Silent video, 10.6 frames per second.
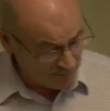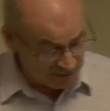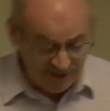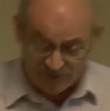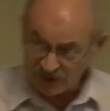
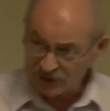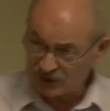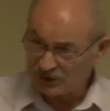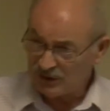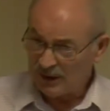believe
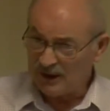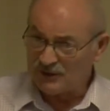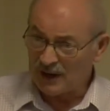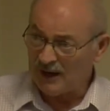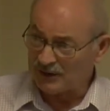this
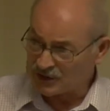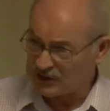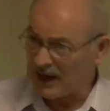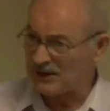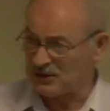entire
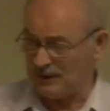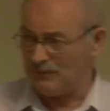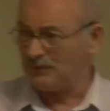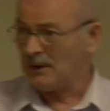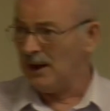
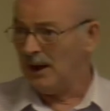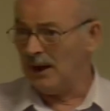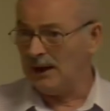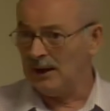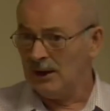section
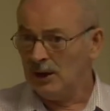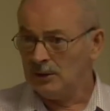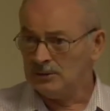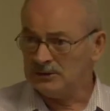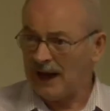
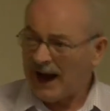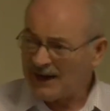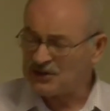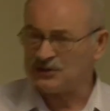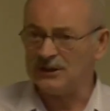
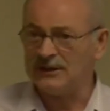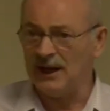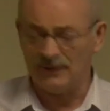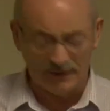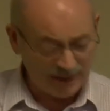ties
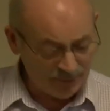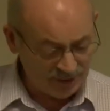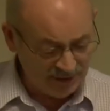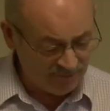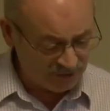together. I
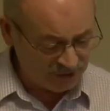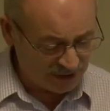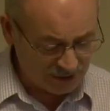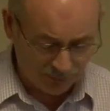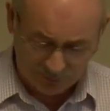believe it's
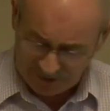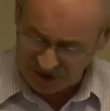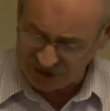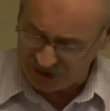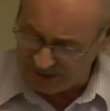
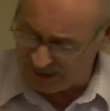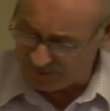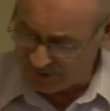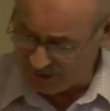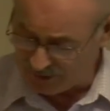placed
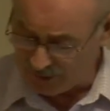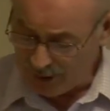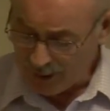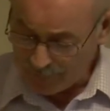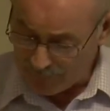together here
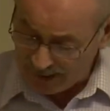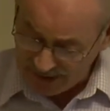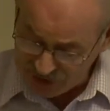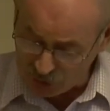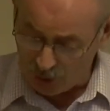
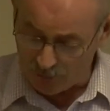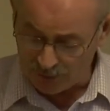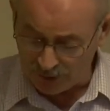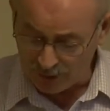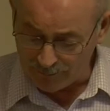by John,
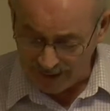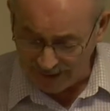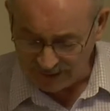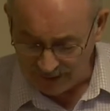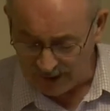but I'll come
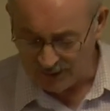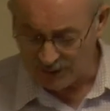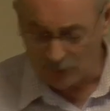back to that in